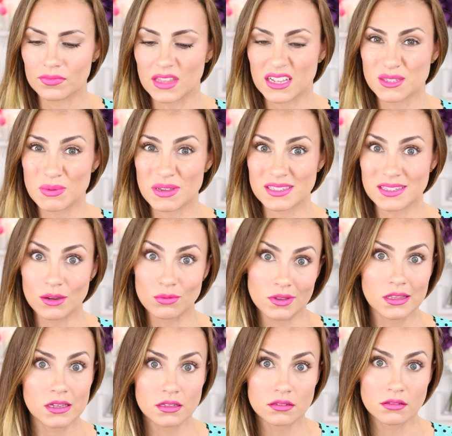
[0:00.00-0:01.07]
that's because I
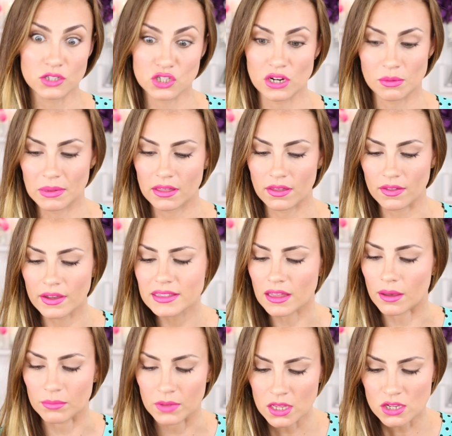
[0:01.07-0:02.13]
really legitimately like
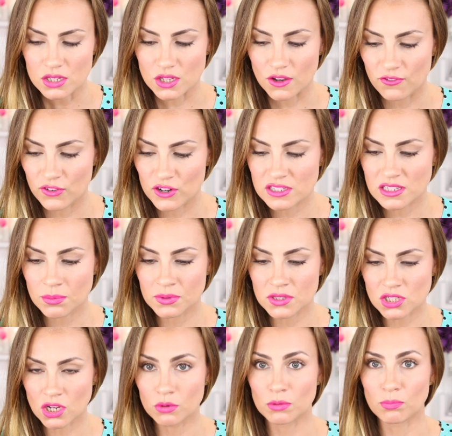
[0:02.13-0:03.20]
them. So first up,
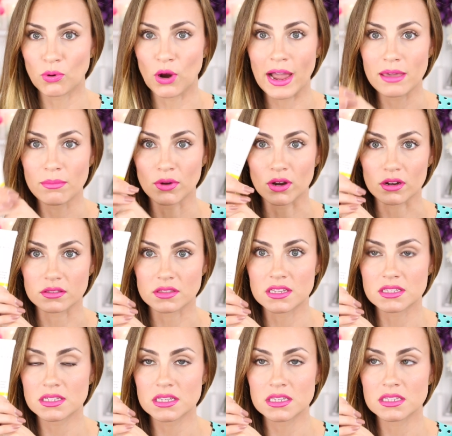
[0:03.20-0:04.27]
let's start with primer.
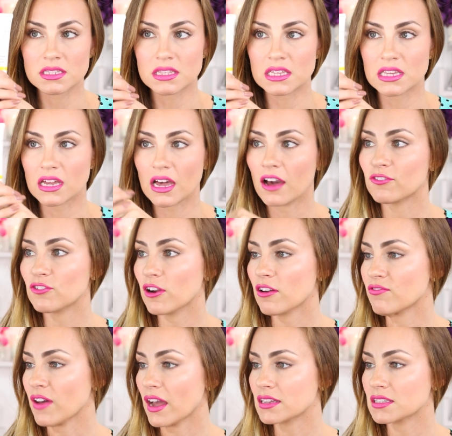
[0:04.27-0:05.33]
This is the Cover
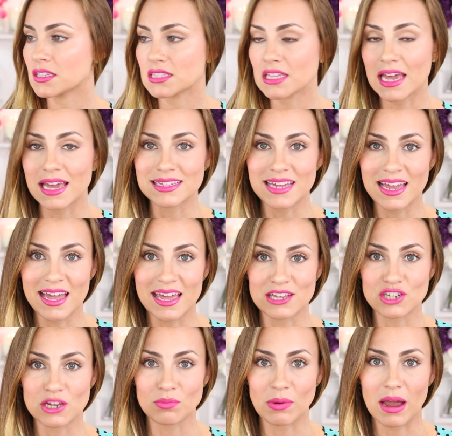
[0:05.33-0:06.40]
FX, it's the
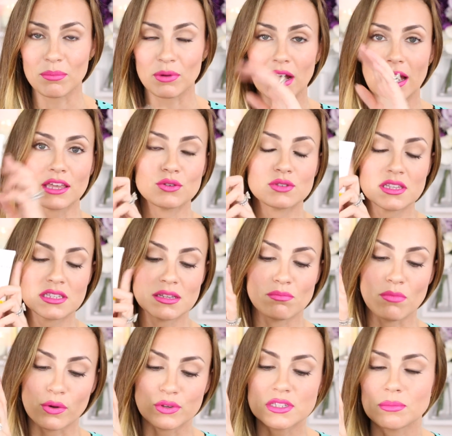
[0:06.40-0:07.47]
anti-aging primer. I use this
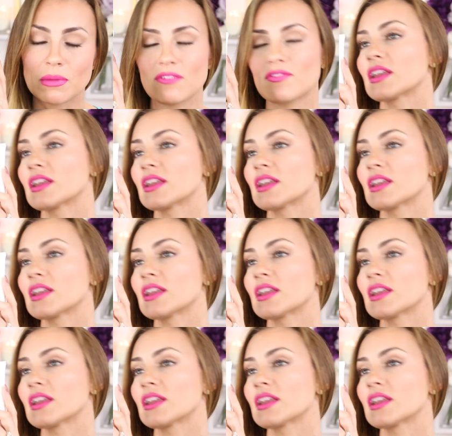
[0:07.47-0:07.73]
in most of my